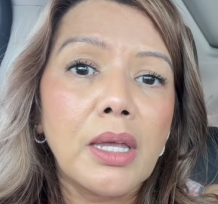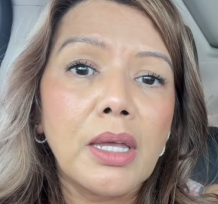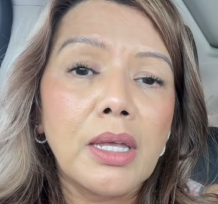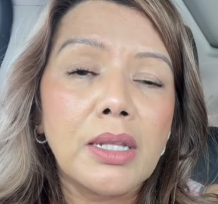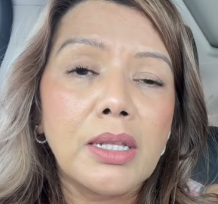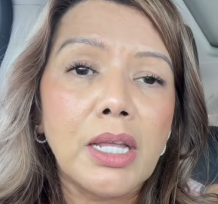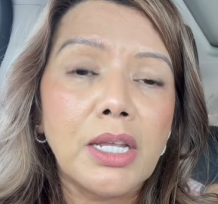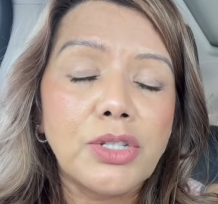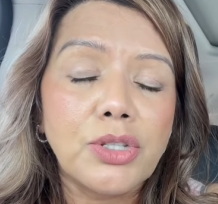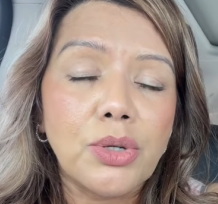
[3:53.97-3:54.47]

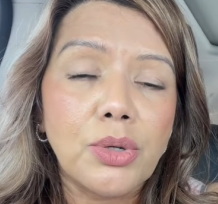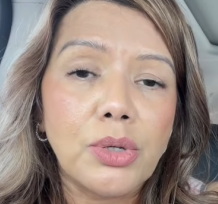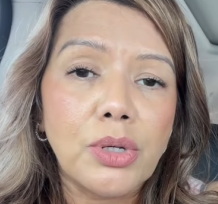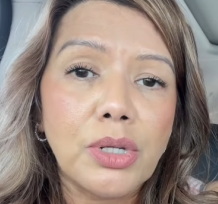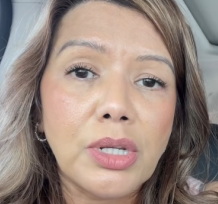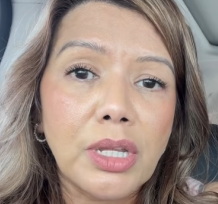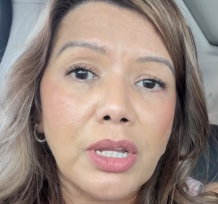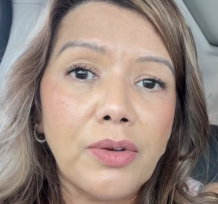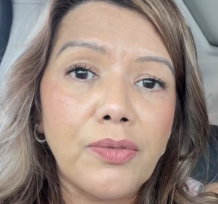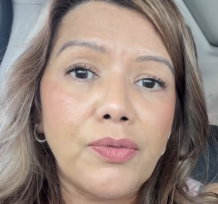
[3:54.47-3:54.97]
that you're going to
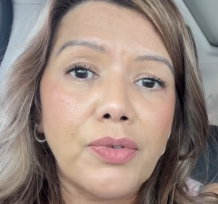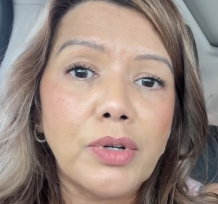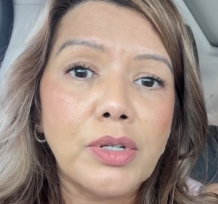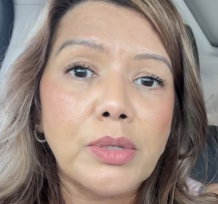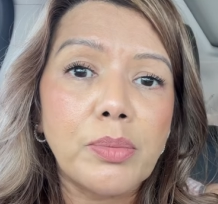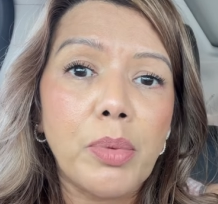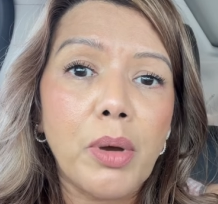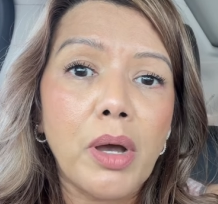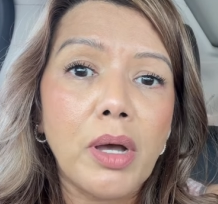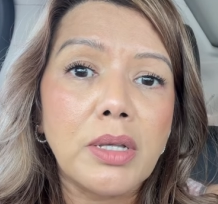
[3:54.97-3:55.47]
need for a
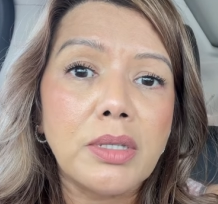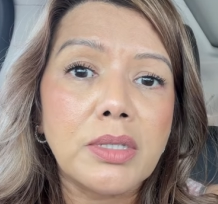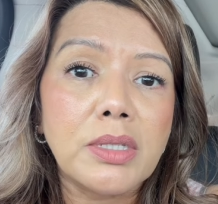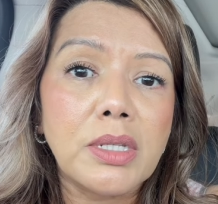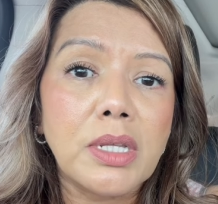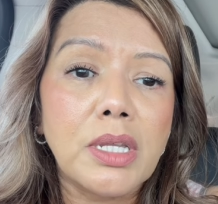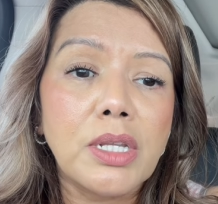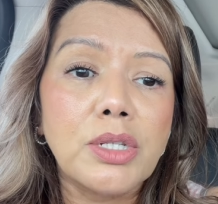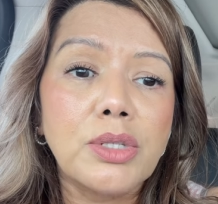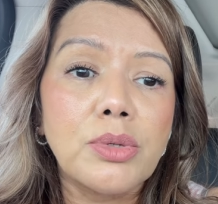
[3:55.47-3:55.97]

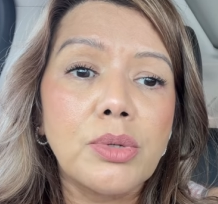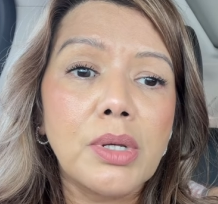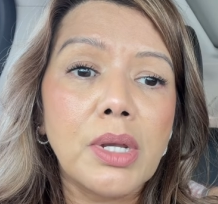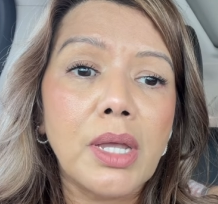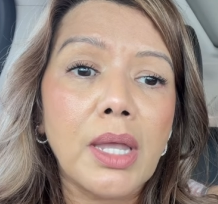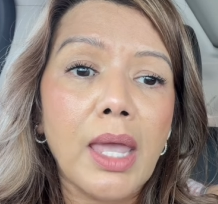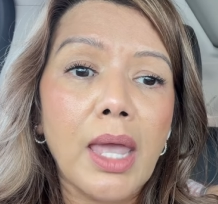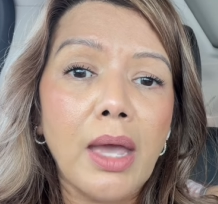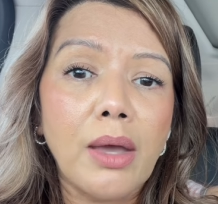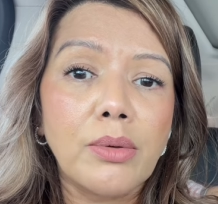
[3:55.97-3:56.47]
deposit into an
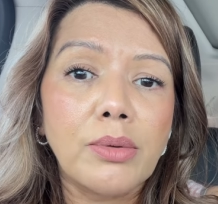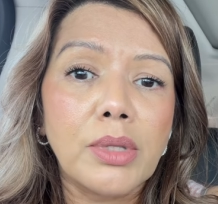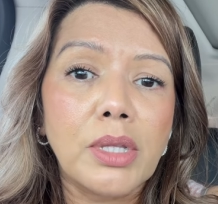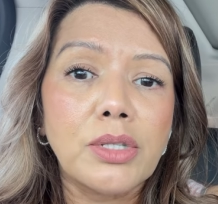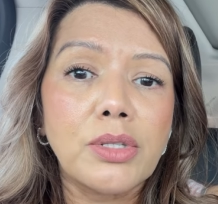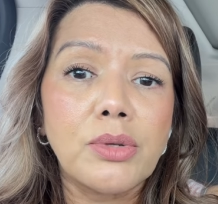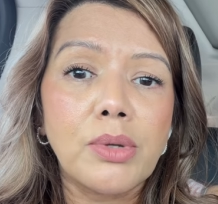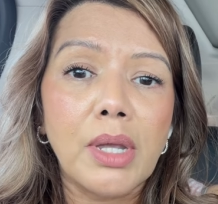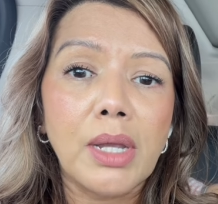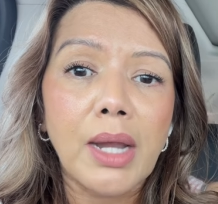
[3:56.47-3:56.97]
account
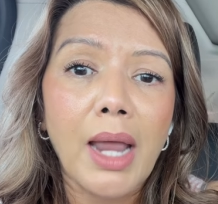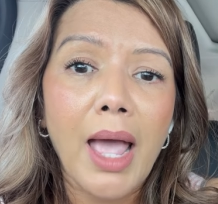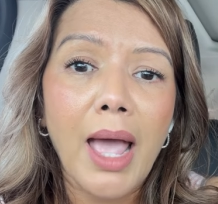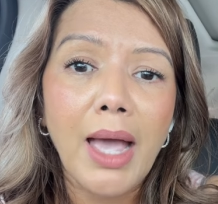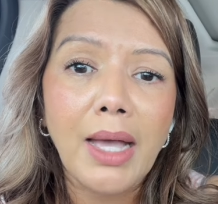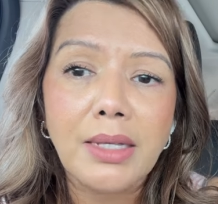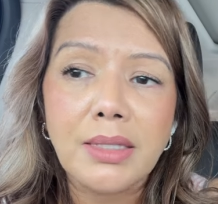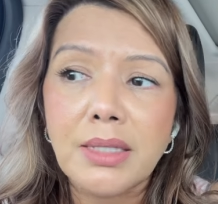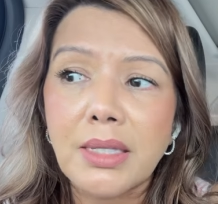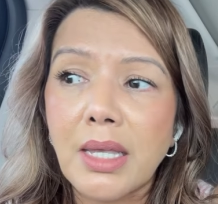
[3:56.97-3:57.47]
that you can
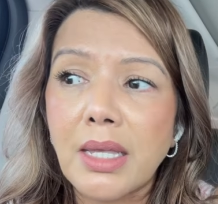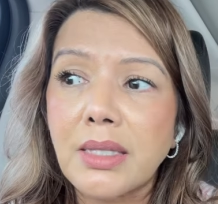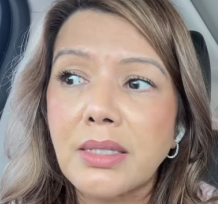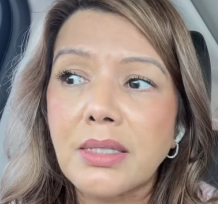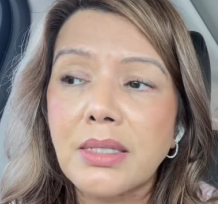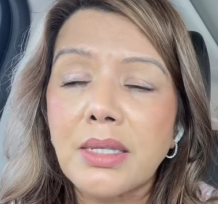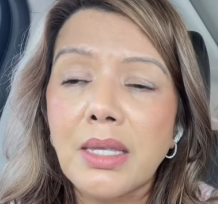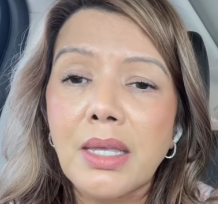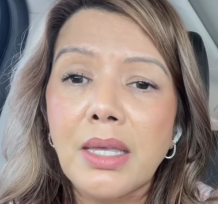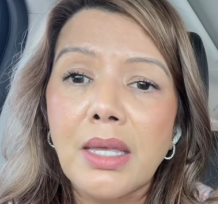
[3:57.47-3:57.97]

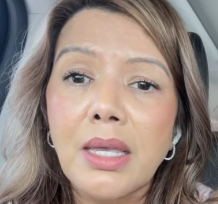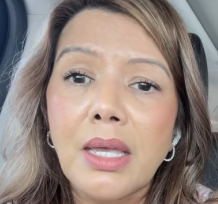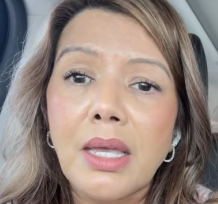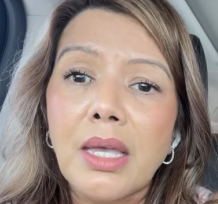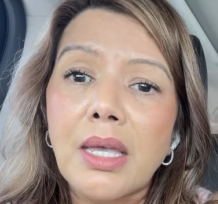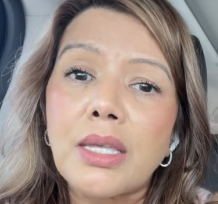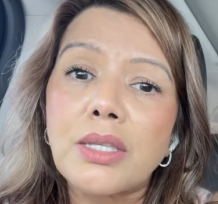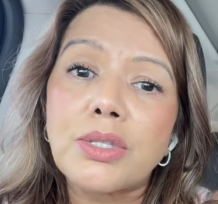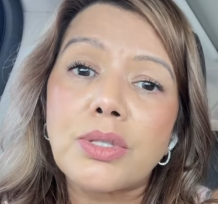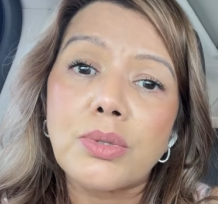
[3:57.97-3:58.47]
access
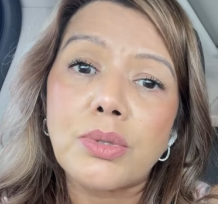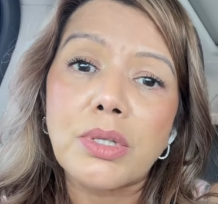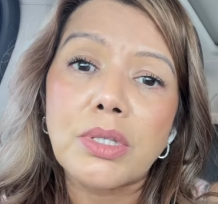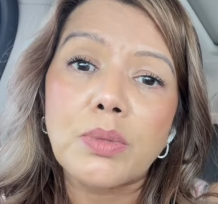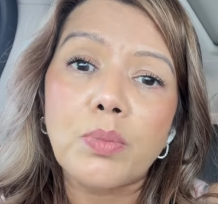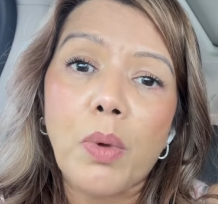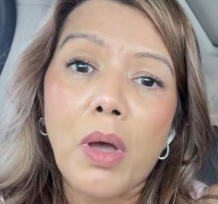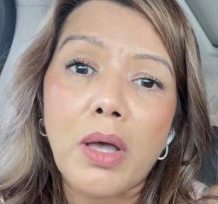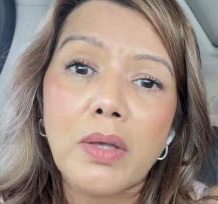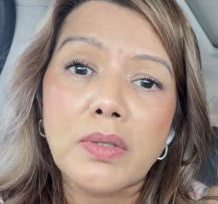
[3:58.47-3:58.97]
as soon as
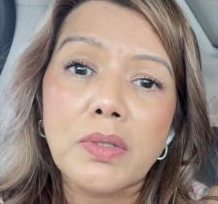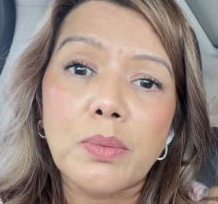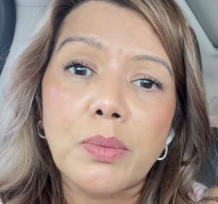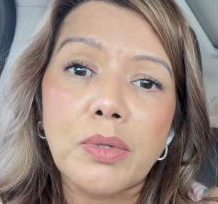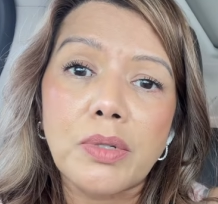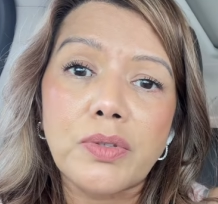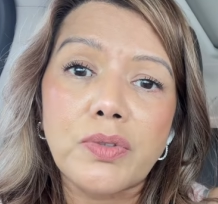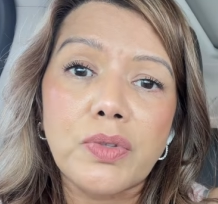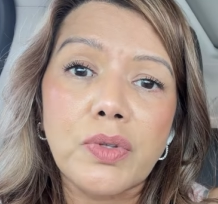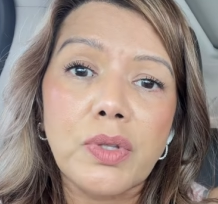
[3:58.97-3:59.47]

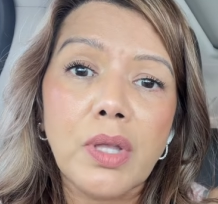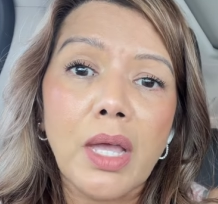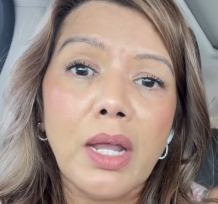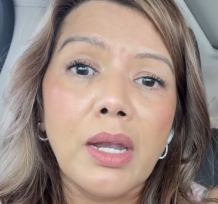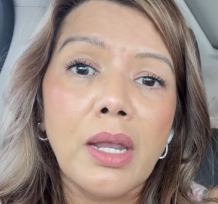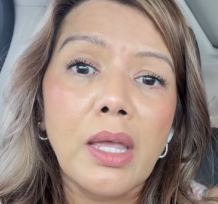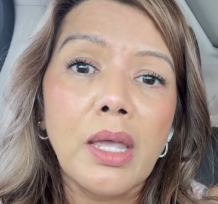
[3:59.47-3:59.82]
possible, so that,